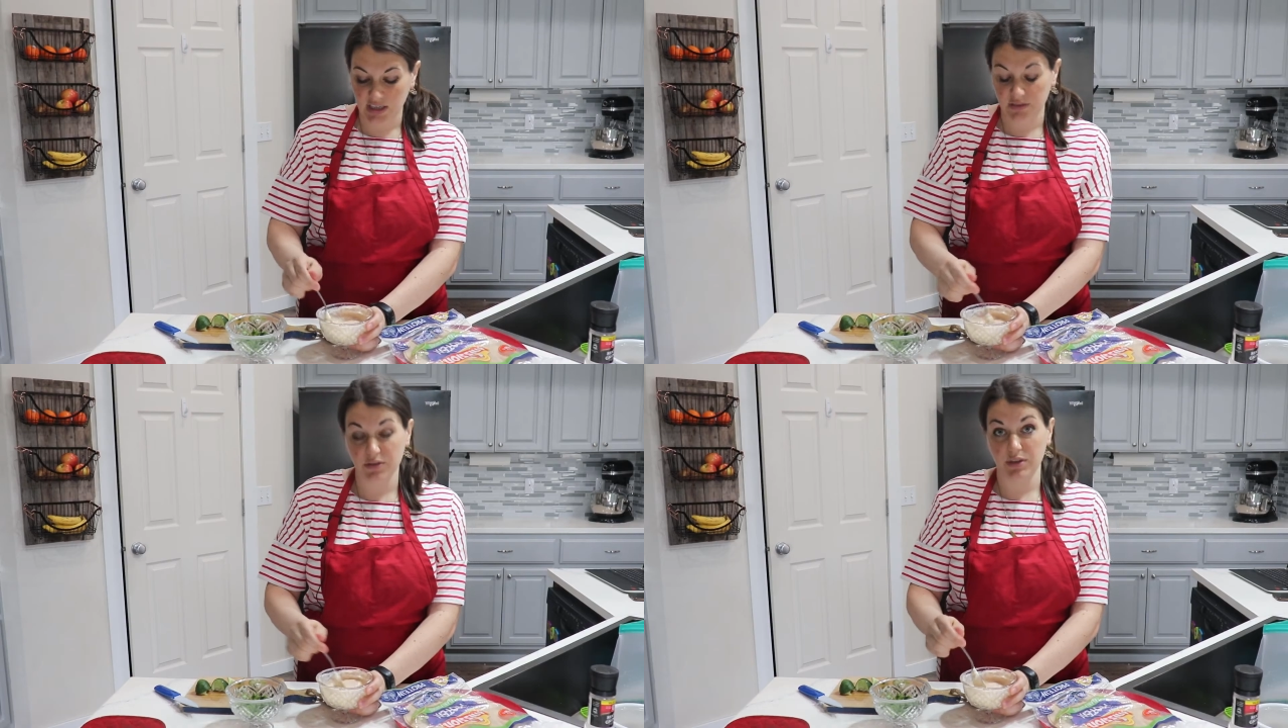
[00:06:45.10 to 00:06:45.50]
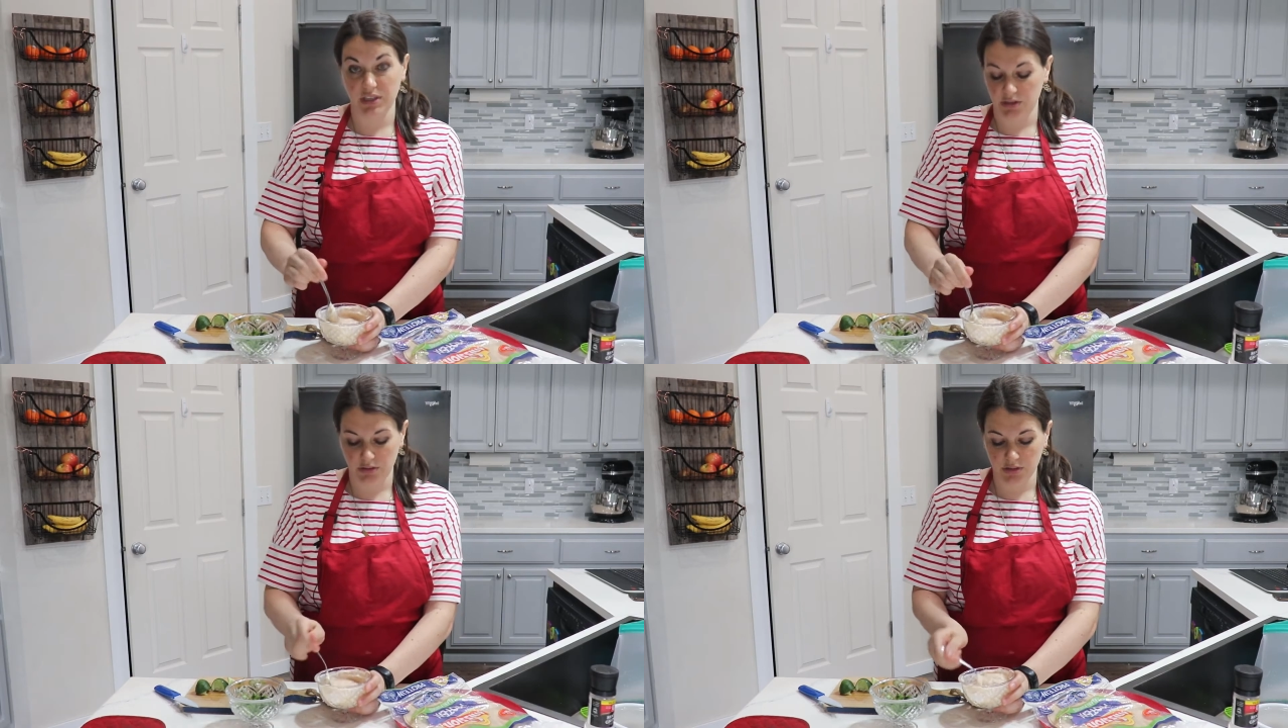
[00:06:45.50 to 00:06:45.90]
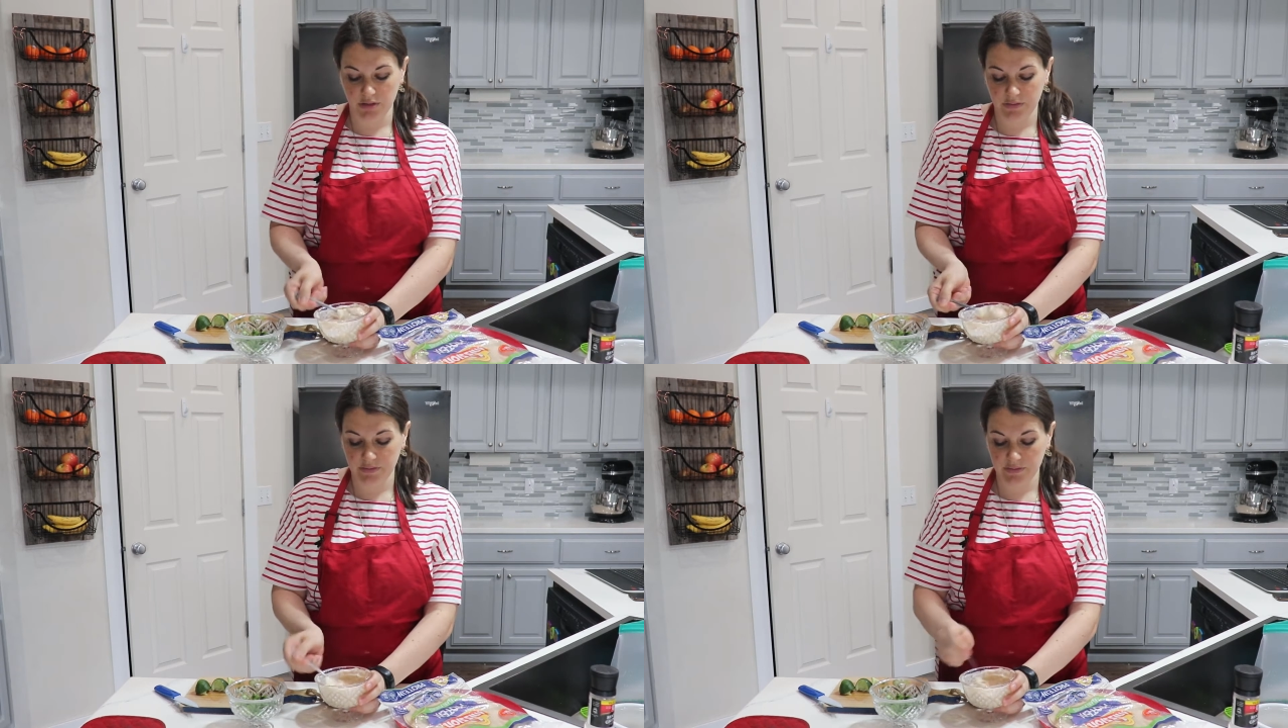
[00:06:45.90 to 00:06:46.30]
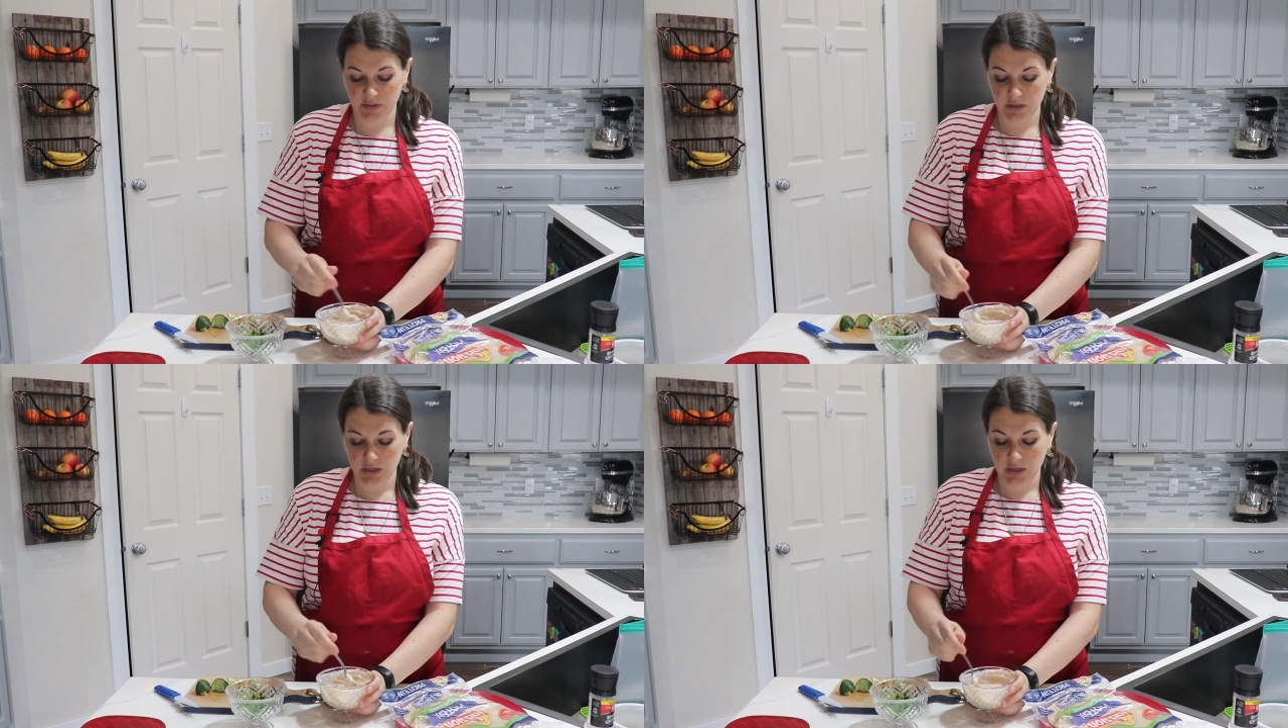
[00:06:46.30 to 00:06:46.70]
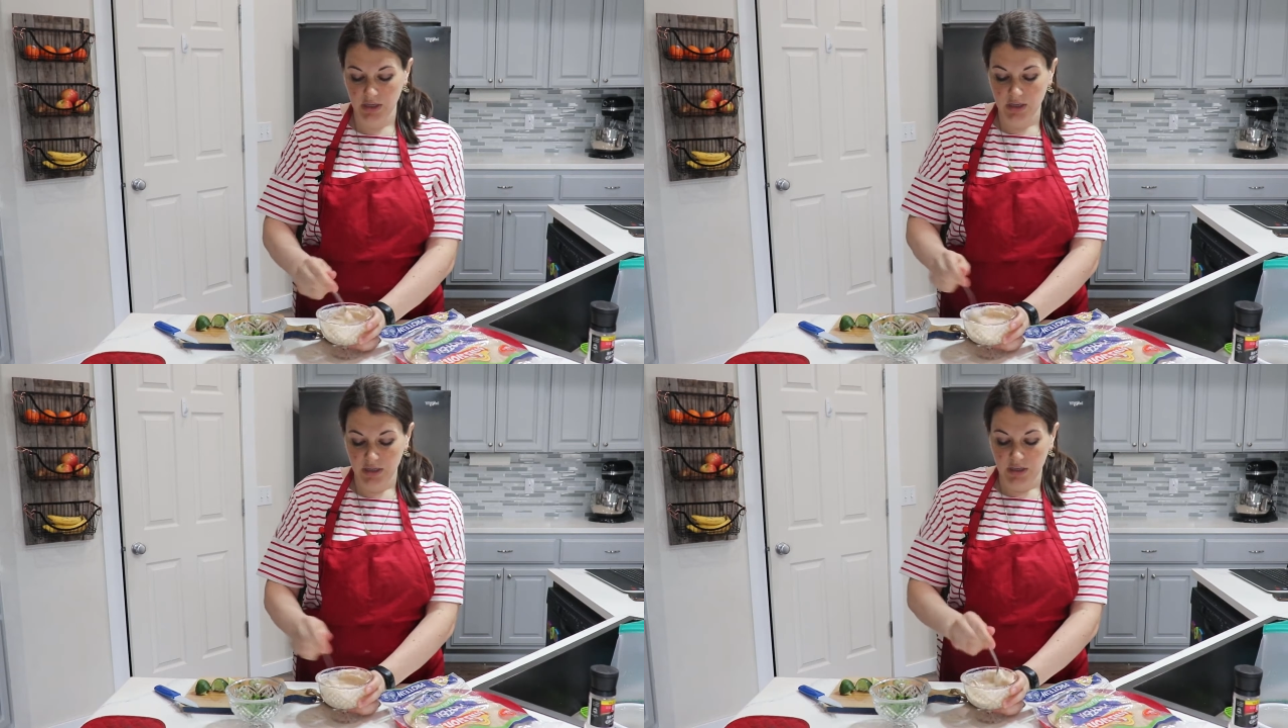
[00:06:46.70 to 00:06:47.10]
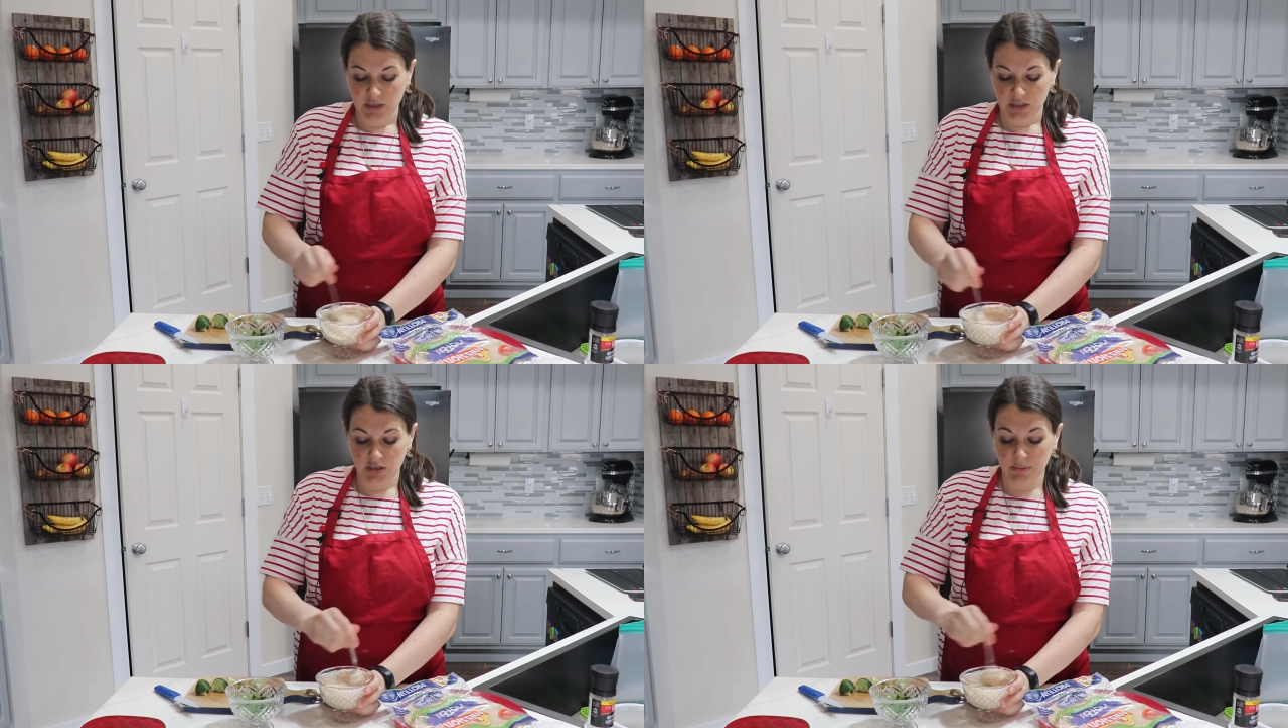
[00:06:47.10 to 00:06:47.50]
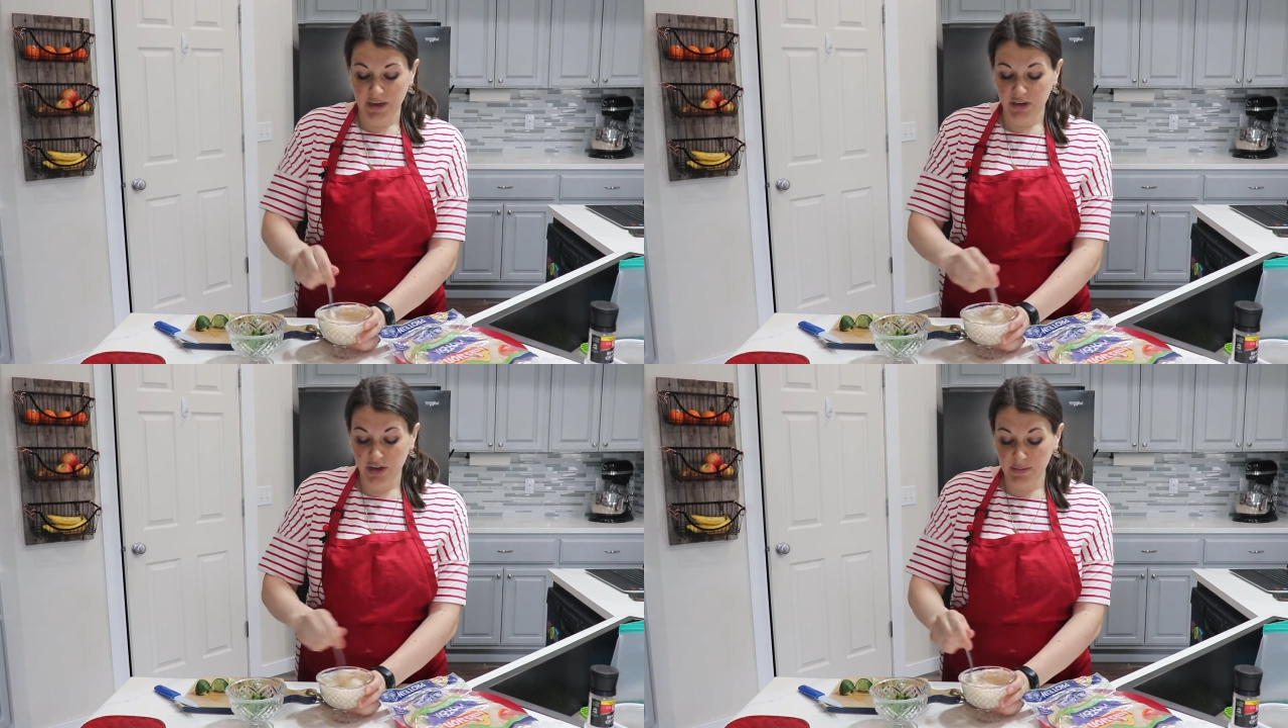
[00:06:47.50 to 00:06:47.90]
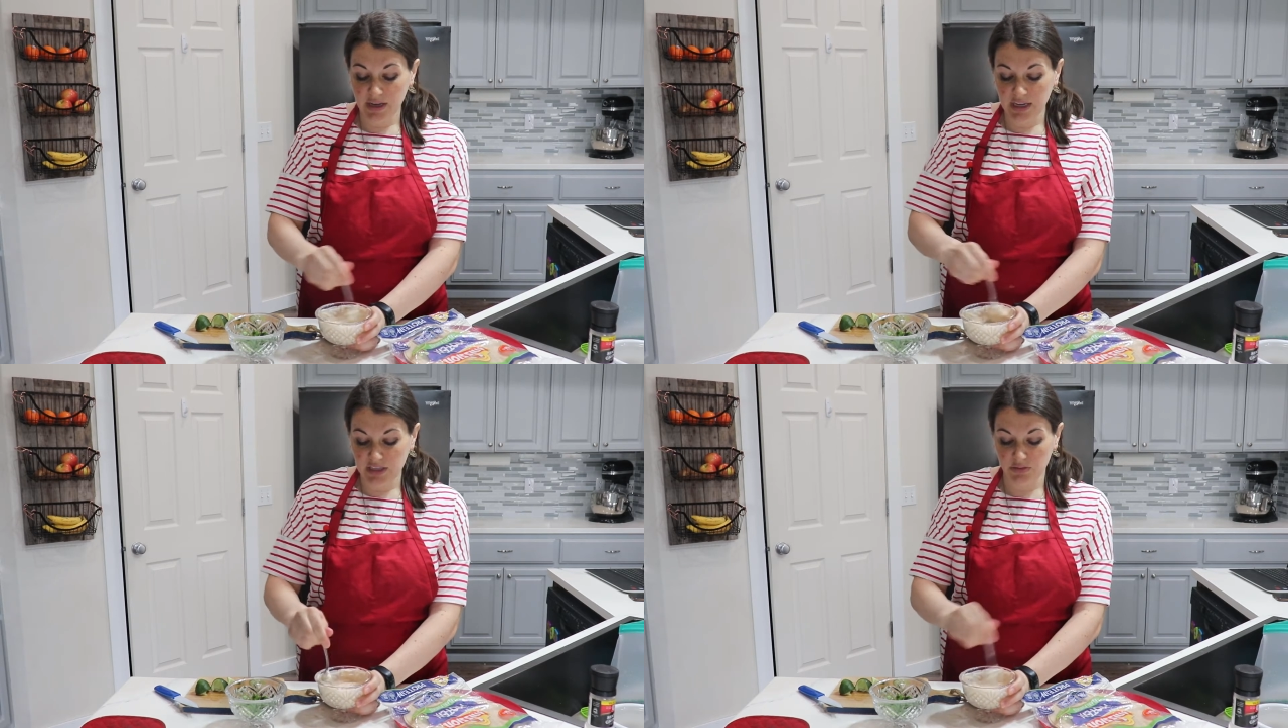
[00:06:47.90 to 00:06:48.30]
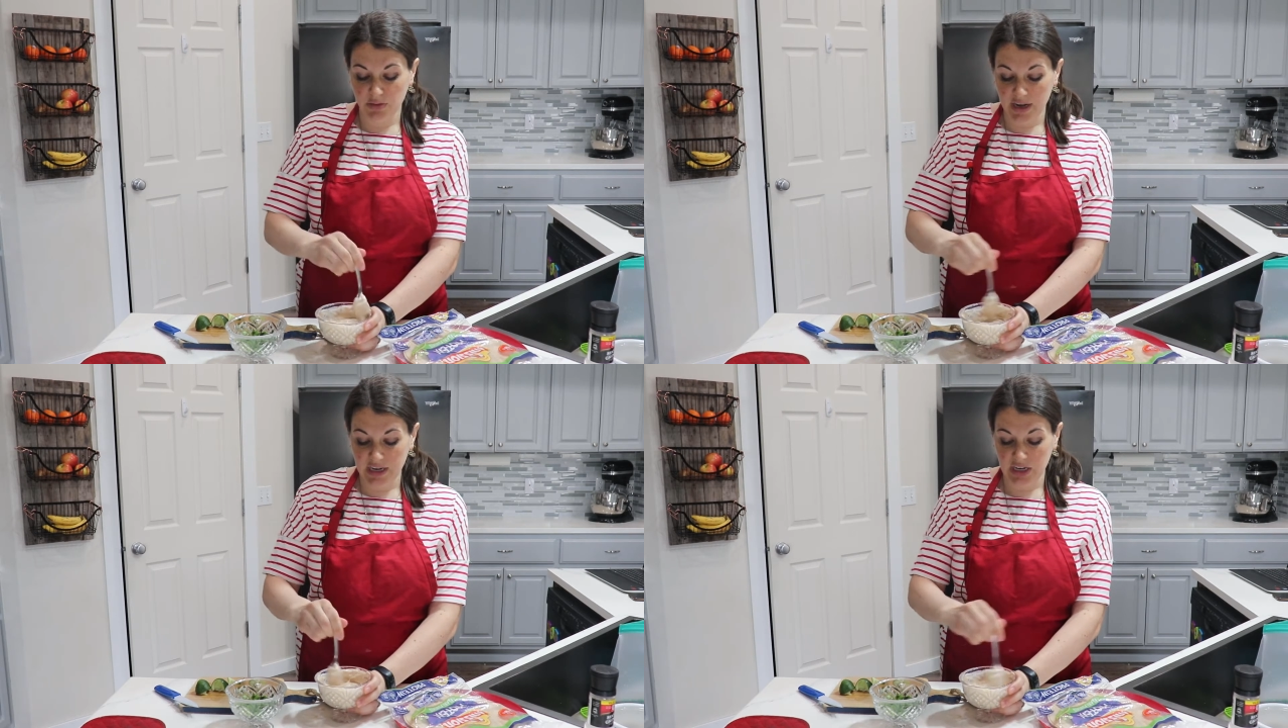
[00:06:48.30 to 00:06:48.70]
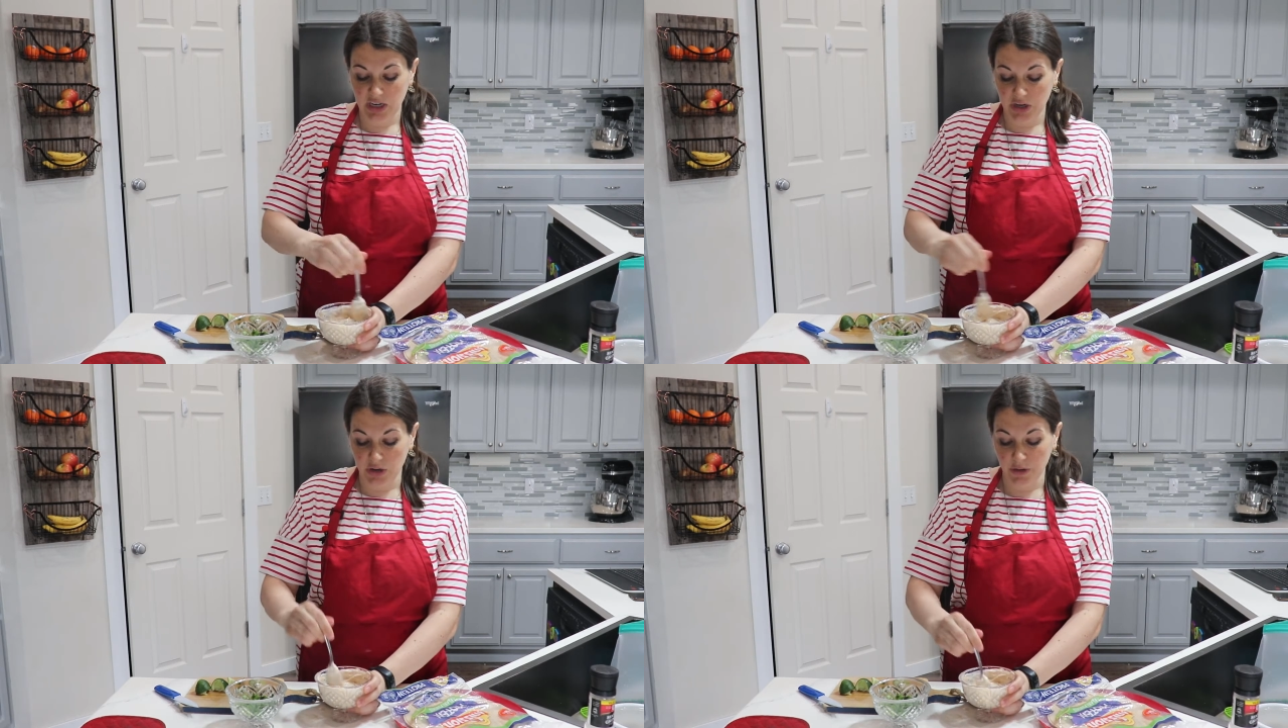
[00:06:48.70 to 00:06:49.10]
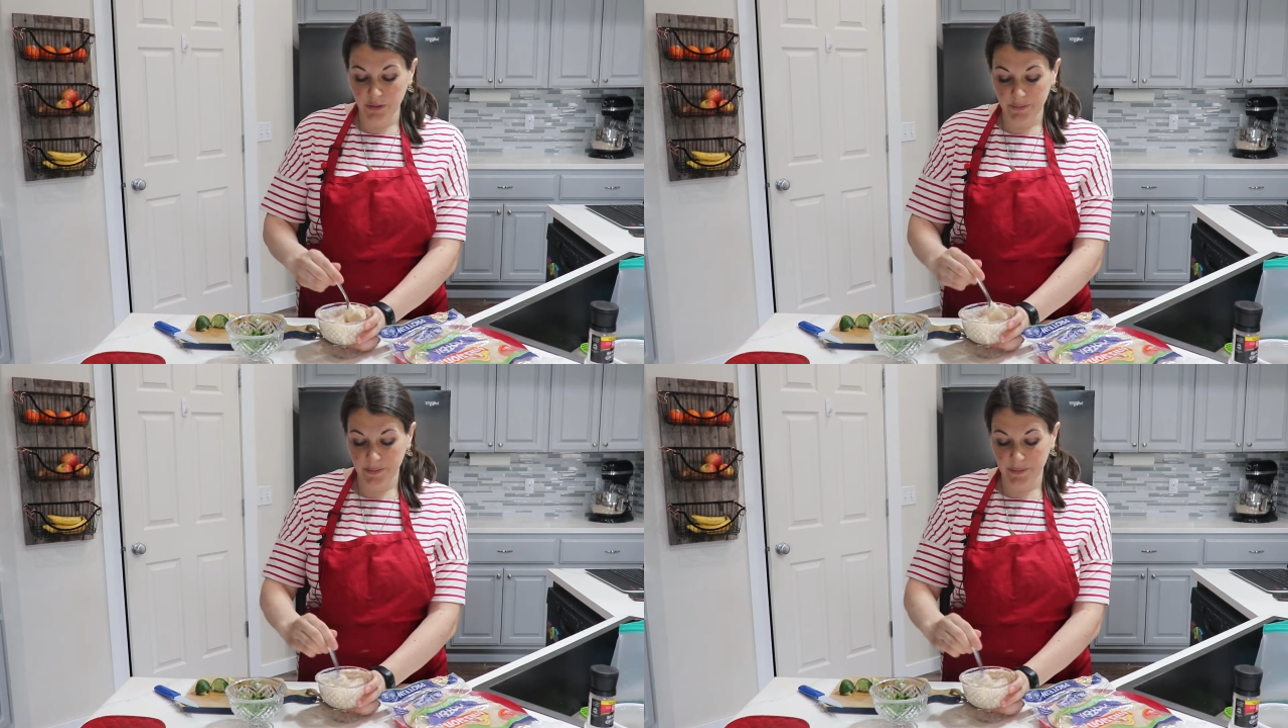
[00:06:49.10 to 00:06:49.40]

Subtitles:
of Greek yogurt. So my crema is ready to go.